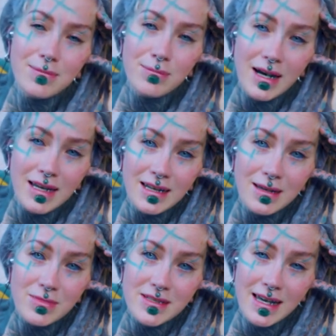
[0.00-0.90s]
My
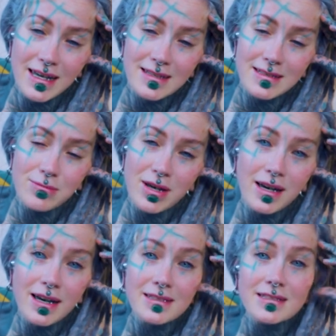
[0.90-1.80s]
name is A S M R
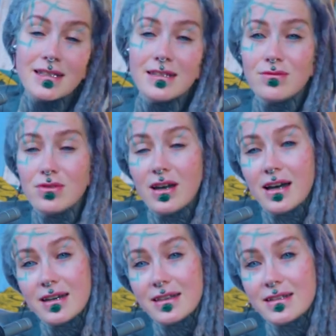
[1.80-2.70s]
Katz, and if you
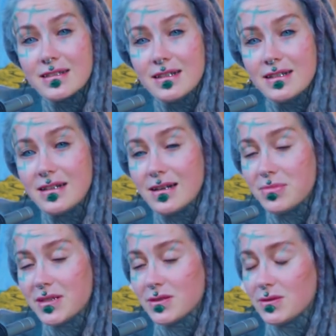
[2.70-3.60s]
like this little
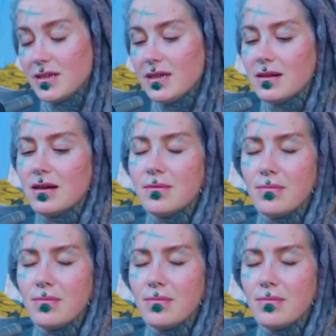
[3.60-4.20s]
episode here,